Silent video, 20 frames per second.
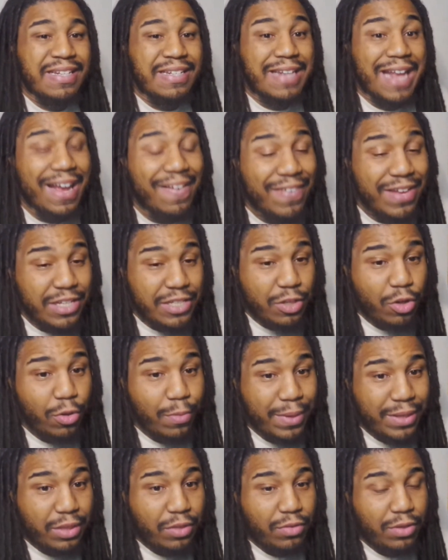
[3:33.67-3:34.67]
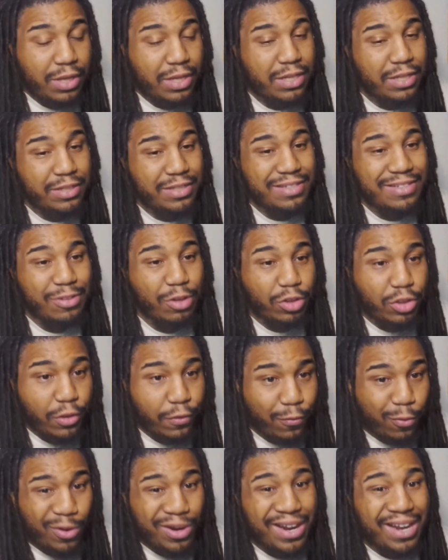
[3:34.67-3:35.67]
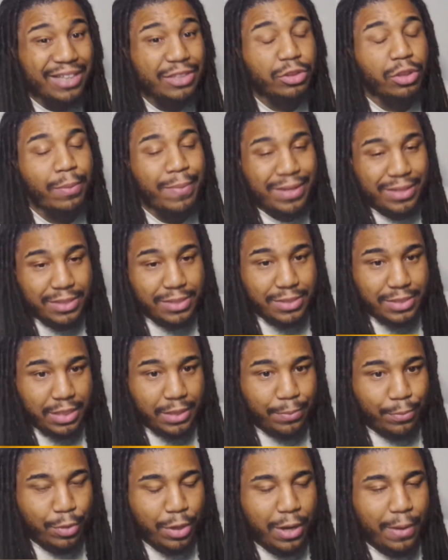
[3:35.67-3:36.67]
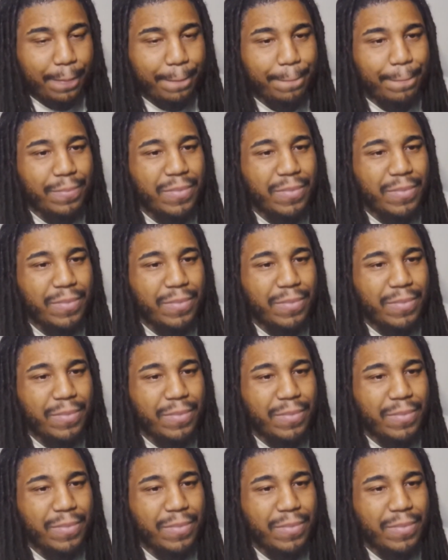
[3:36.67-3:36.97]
Dalvin has to go make the those are the four guys who are going to make the team, right?